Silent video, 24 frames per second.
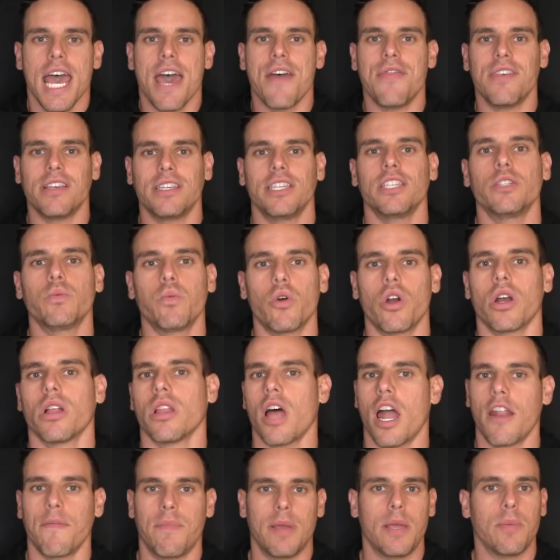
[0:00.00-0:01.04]
and this is where a
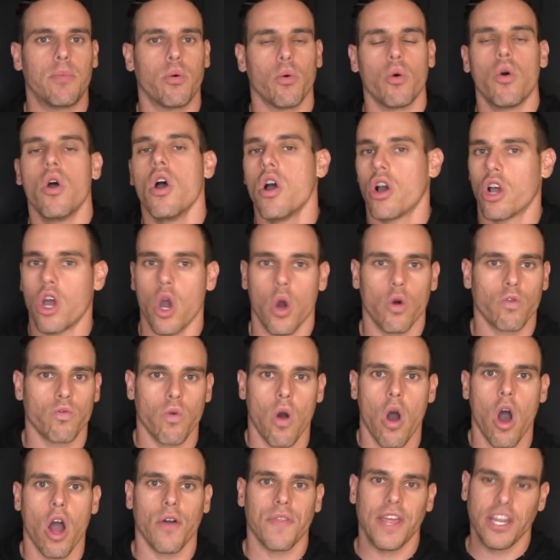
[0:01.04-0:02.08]
lot of people go
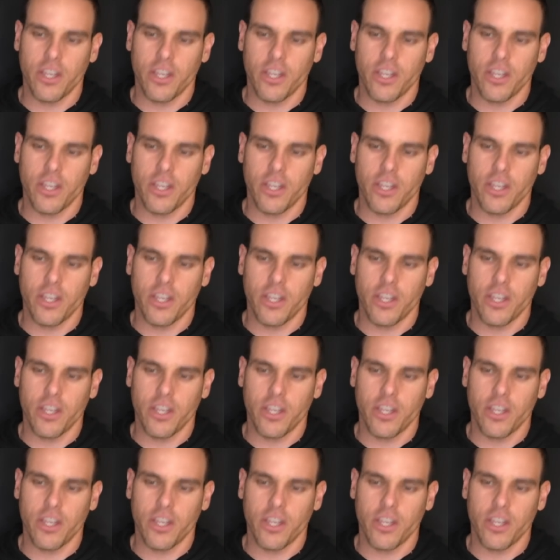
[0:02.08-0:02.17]
wrong.